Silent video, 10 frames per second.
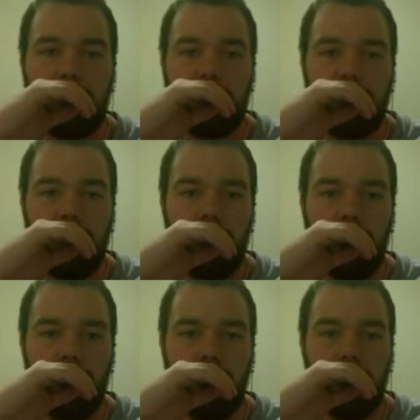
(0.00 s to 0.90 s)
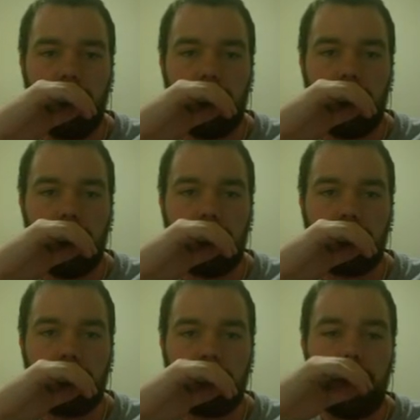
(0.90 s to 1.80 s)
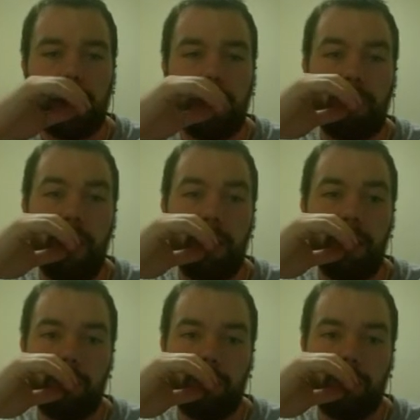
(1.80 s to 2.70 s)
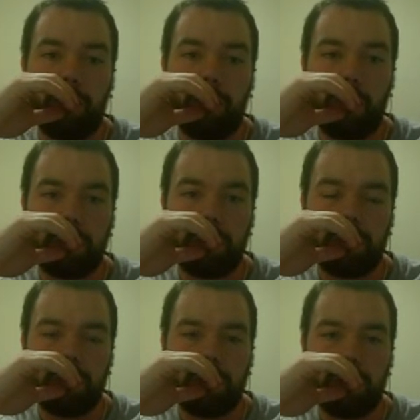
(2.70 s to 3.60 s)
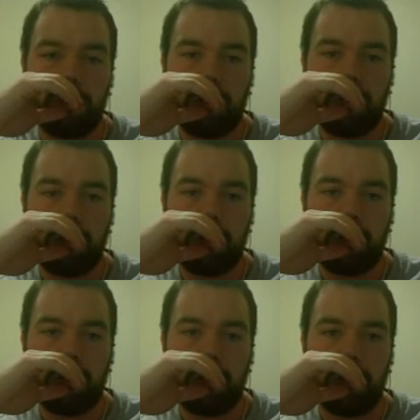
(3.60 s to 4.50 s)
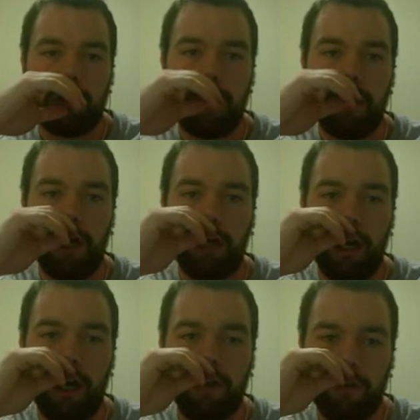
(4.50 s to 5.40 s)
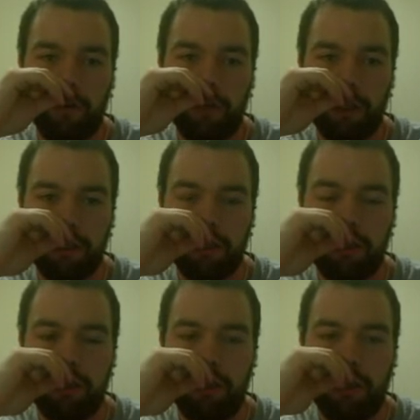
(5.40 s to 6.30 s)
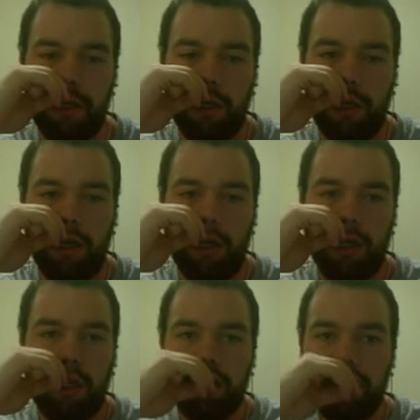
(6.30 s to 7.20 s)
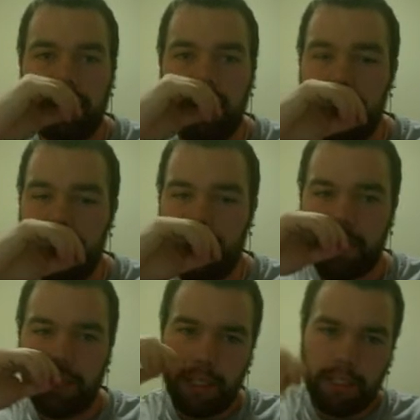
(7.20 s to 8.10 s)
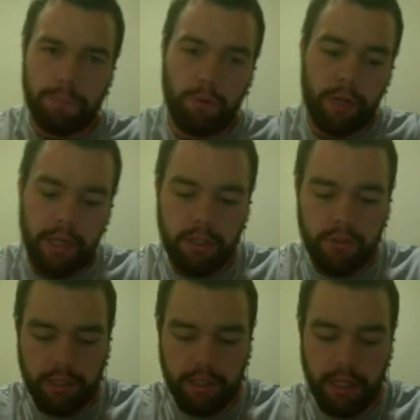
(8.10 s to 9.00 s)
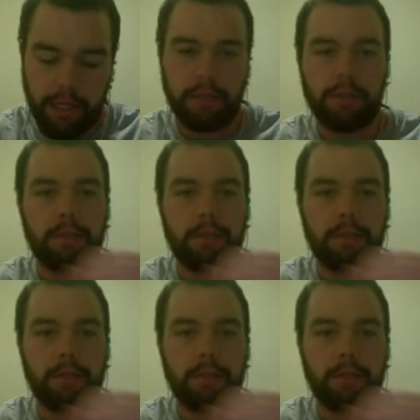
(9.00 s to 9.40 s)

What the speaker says: So it's probably going to Crabhammer Aurorus. It's going to knock off Aurorus. So that makes things pretty interesting here.